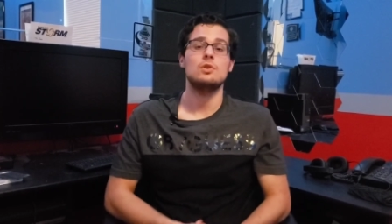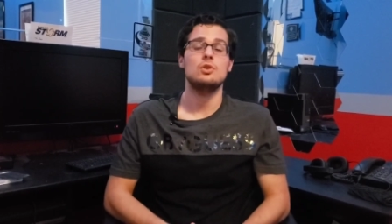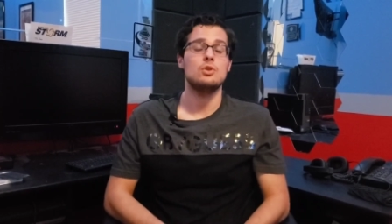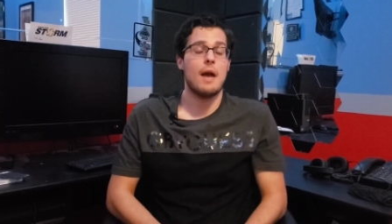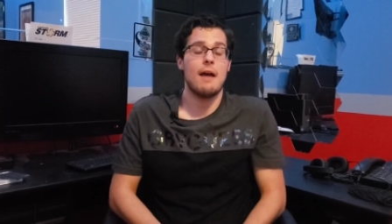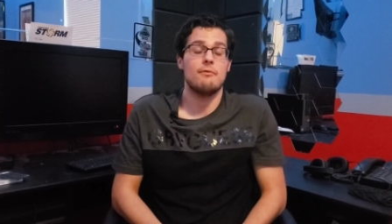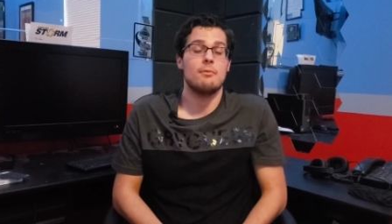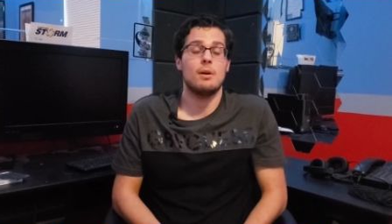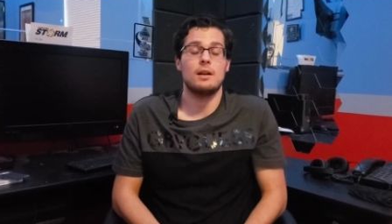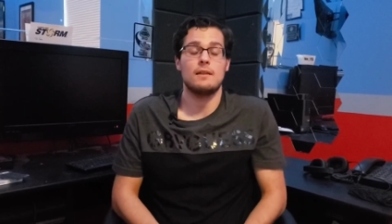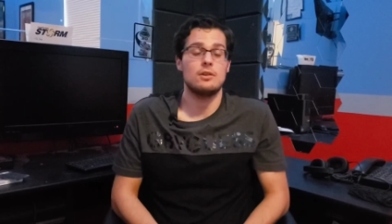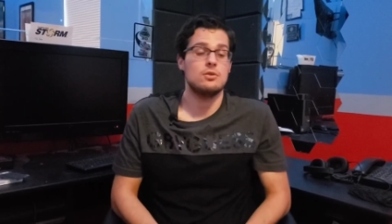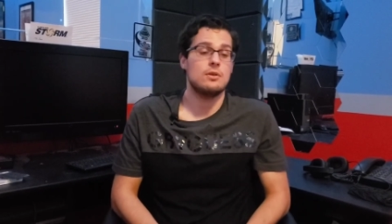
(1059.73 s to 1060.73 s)
you have your
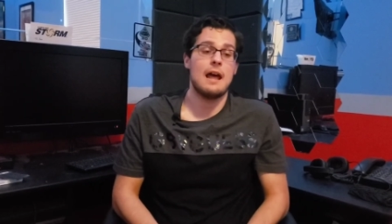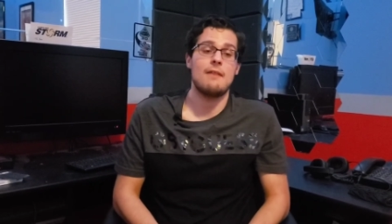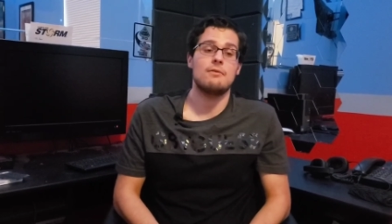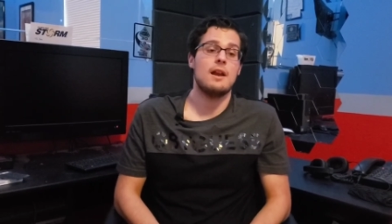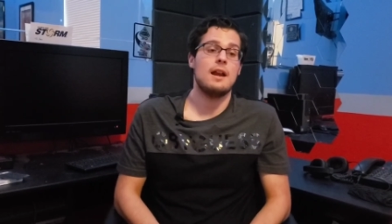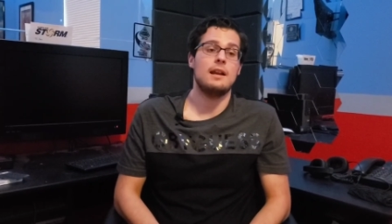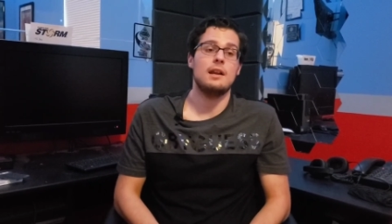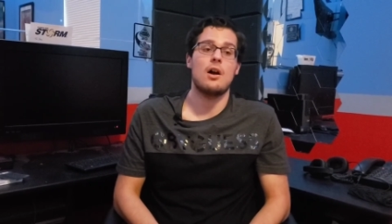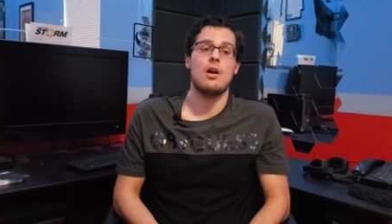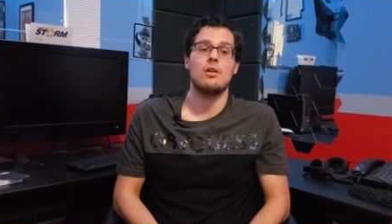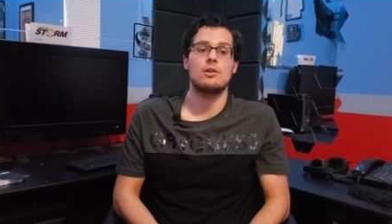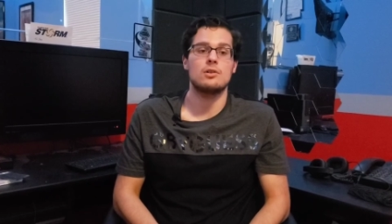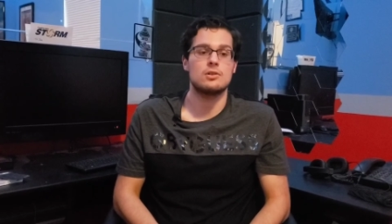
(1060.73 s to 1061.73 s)
money. Then you have your eighty
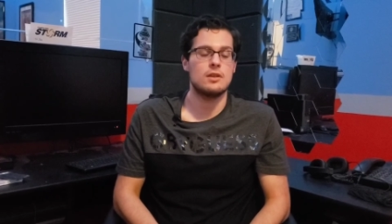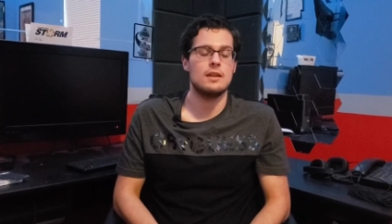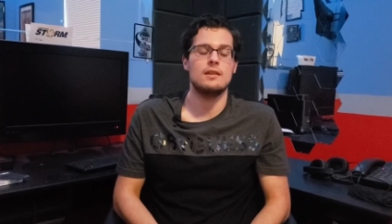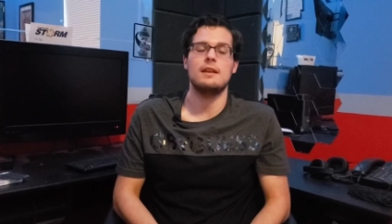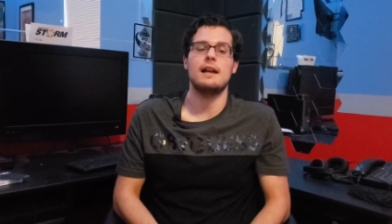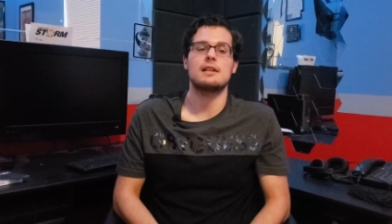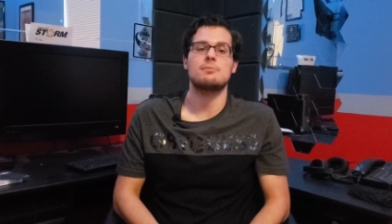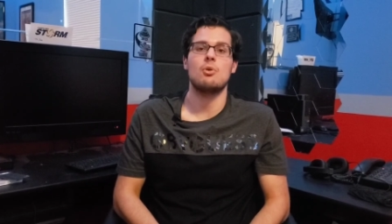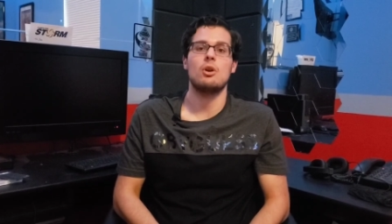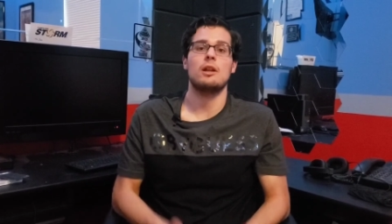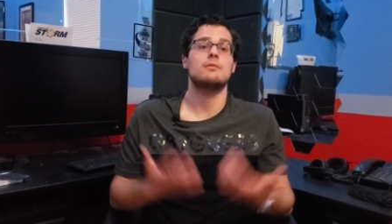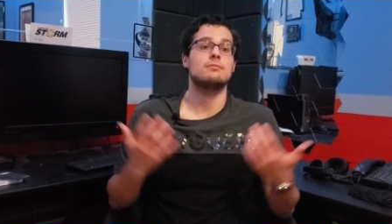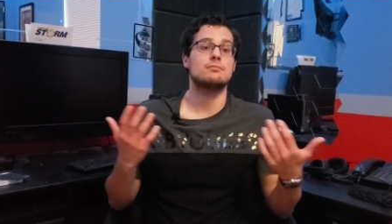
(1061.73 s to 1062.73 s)
dollars then the next
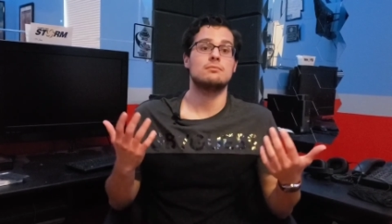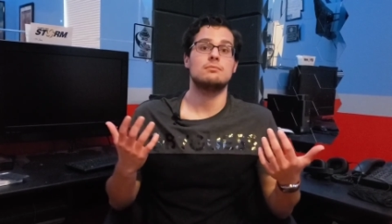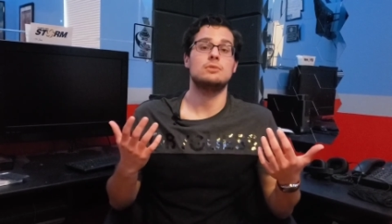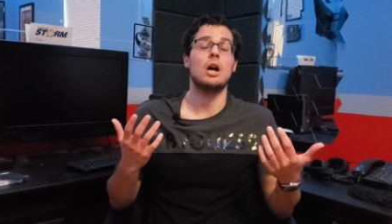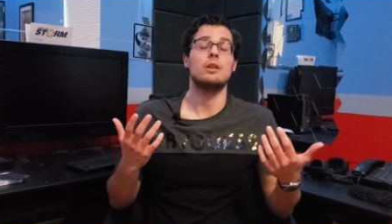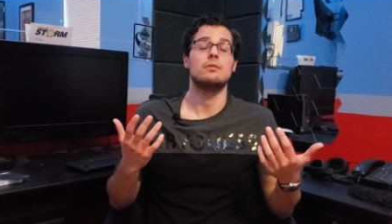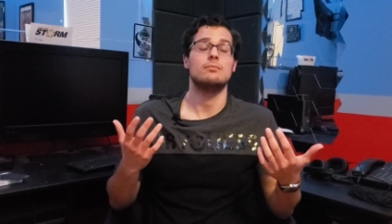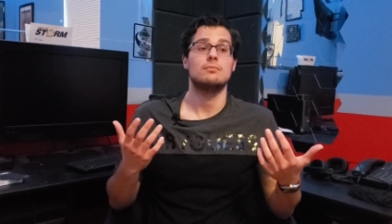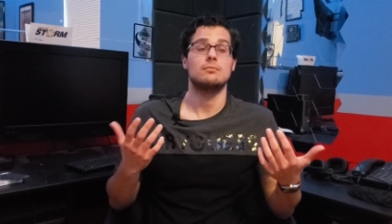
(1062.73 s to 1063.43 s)
morning. Done.